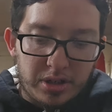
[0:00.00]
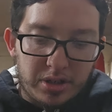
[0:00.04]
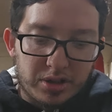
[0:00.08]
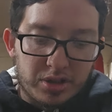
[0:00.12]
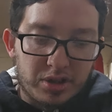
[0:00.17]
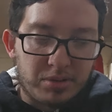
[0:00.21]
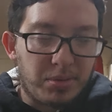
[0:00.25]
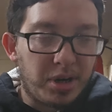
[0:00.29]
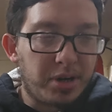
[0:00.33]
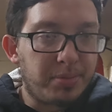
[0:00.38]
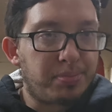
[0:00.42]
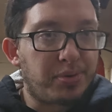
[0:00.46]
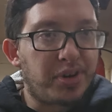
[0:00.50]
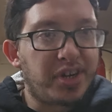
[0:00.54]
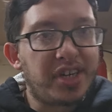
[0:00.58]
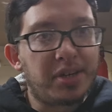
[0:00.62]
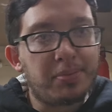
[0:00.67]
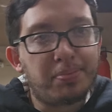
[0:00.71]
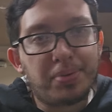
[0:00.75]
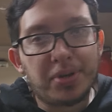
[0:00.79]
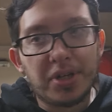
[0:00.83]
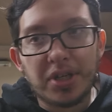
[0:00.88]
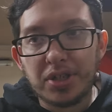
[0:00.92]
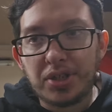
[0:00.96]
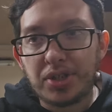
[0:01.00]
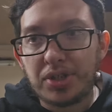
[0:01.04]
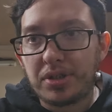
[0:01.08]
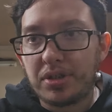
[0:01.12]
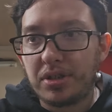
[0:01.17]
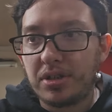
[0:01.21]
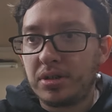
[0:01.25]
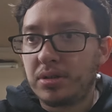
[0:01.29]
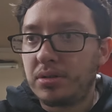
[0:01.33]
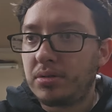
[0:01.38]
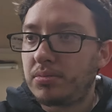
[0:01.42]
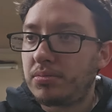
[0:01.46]
you might break a
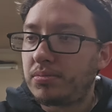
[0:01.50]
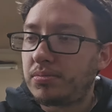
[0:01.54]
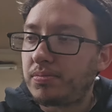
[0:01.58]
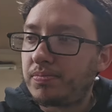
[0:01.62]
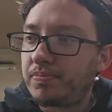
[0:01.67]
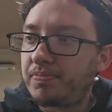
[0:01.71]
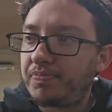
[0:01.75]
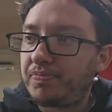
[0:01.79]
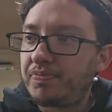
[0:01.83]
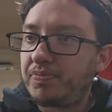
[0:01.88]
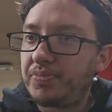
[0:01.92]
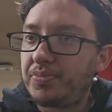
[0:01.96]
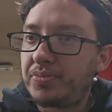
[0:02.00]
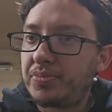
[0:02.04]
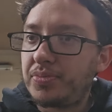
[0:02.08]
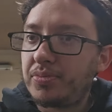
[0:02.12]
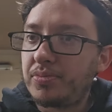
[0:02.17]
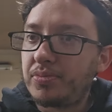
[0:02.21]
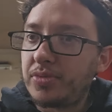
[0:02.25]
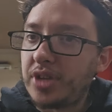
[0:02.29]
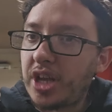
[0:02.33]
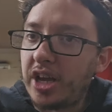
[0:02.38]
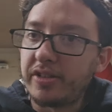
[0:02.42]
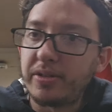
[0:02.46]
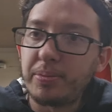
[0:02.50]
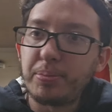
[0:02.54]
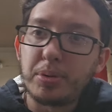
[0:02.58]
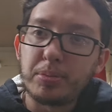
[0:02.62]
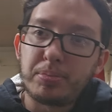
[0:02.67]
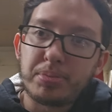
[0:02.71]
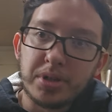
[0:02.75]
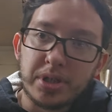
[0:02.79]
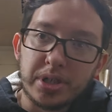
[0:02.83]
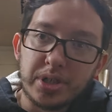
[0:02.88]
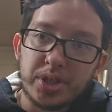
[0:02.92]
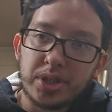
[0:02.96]
piston, have to put
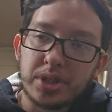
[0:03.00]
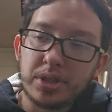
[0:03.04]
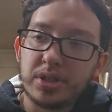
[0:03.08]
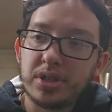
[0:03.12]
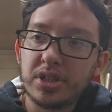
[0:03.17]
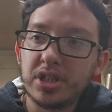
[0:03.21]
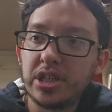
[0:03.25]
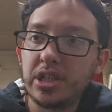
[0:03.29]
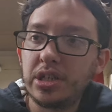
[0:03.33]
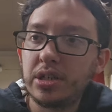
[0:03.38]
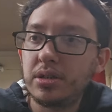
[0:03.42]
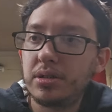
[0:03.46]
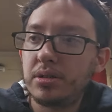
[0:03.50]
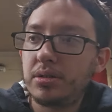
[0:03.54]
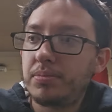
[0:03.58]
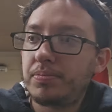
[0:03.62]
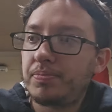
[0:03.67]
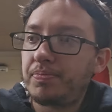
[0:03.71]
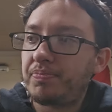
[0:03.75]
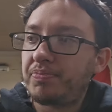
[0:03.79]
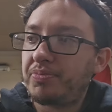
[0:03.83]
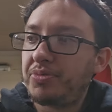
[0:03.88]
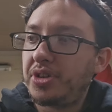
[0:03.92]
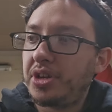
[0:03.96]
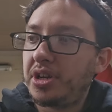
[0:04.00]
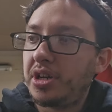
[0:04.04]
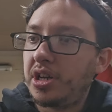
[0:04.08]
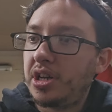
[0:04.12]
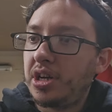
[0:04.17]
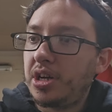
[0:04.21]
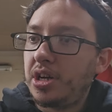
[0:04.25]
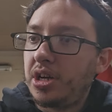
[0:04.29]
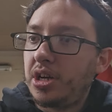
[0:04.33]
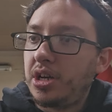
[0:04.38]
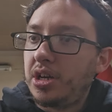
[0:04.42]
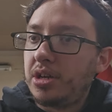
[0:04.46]
pistons in it.
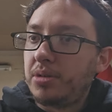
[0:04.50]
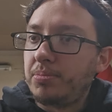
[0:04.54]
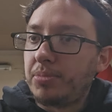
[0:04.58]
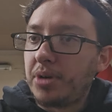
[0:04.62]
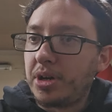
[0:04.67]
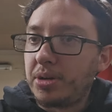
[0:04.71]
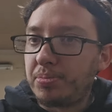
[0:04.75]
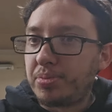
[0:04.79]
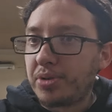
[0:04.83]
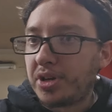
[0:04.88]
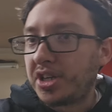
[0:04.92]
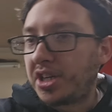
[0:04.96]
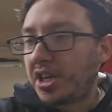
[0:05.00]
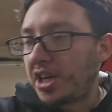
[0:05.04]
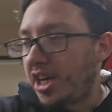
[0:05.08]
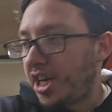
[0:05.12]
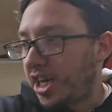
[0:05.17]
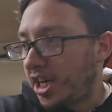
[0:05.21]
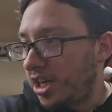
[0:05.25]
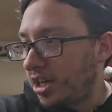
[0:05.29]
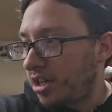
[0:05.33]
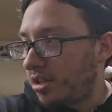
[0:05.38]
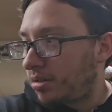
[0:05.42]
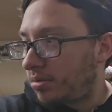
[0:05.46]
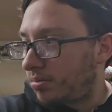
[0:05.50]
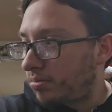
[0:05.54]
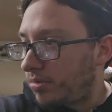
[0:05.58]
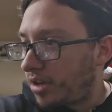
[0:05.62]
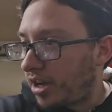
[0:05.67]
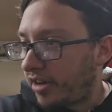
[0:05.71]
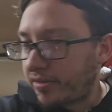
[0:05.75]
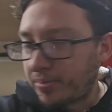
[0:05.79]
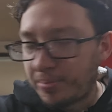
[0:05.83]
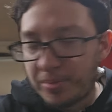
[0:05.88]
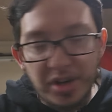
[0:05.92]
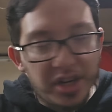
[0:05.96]
Might break a head,
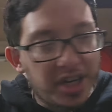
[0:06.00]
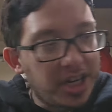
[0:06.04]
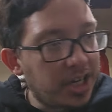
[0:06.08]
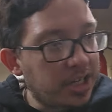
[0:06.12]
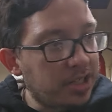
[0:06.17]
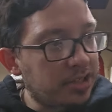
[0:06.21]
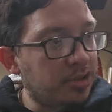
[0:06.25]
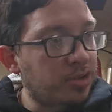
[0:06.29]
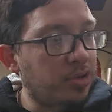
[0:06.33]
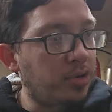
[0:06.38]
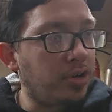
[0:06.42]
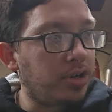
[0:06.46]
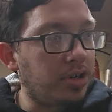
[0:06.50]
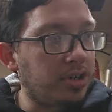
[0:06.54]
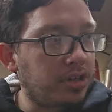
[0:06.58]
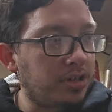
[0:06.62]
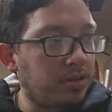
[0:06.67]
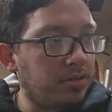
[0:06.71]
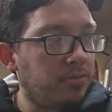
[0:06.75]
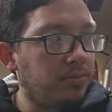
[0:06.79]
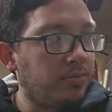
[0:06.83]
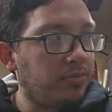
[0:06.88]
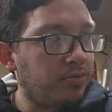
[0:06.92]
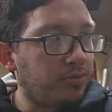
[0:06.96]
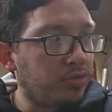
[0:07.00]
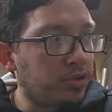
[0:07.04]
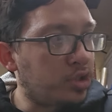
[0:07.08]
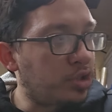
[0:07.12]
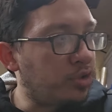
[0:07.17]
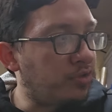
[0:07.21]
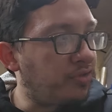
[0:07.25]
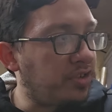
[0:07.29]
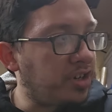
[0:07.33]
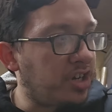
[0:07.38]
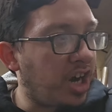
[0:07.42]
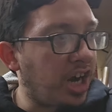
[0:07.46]
have to put heads on it, which
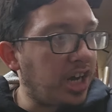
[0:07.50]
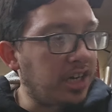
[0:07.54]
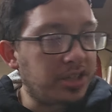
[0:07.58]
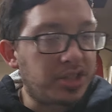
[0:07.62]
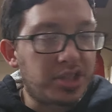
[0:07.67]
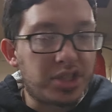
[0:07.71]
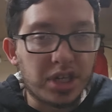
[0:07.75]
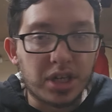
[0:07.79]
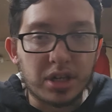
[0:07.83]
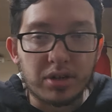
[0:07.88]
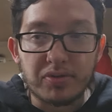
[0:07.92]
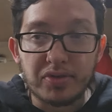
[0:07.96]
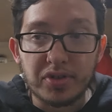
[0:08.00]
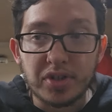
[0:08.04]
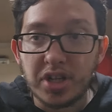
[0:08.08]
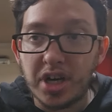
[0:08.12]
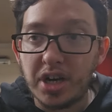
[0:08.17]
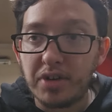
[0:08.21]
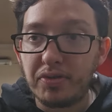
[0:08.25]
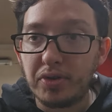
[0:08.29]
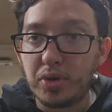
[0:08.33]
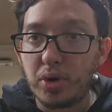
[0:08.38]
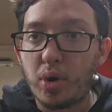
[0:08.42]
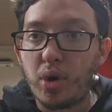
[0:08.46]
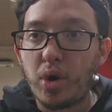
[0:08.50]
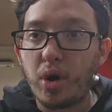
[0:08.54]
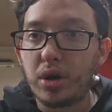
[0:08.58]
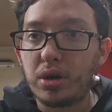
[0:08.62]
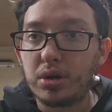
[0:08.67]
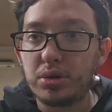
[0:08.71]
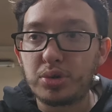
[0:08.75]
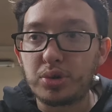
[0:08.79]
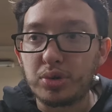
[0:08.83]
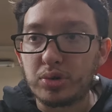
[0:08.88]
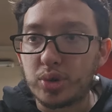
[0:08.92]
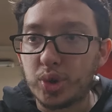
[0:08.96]
if you got a set of
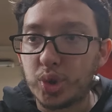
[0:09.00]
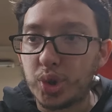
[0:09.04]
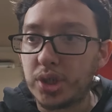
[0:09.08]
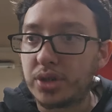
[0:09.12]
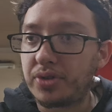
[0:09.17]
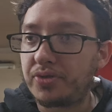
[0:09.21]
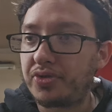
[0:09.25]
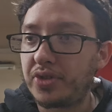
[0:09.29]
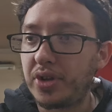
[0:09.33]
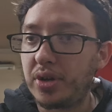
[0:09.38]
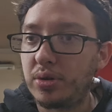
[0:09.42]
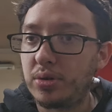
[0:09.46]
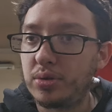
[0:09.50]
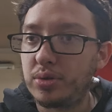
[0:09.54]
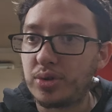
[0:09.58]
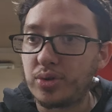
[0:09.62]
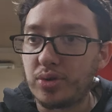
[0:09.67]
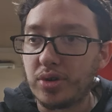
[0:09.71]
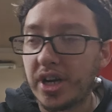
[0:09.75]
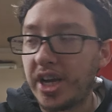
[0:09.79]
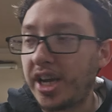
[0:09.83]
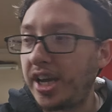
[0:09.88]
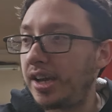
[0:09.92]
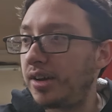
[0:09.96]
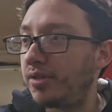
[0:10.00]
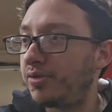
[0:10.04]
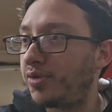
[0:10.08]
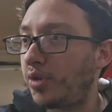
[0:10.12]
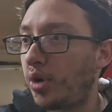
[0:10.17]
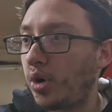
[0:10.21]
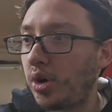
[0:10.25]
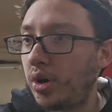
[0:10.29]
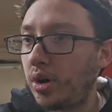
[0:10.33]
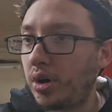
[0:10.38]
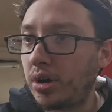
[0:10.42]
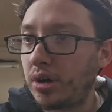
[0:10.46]
11Rs or trick flows or
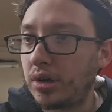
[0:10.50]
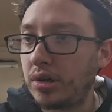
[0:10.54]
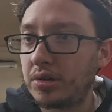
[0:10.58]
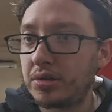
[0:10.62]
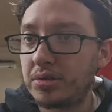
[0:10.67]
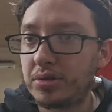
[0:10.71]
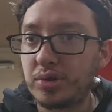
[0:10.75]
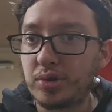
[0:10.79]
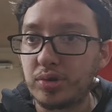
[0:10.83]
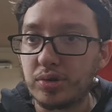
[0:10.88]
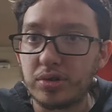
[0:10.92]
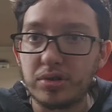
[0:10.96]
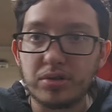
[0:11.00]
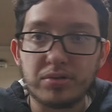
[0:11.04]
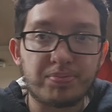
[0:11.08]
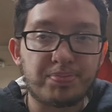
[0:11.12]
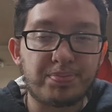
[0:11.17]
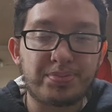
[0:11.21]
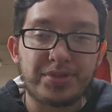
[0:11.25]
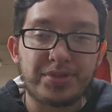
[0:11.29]
AFRs or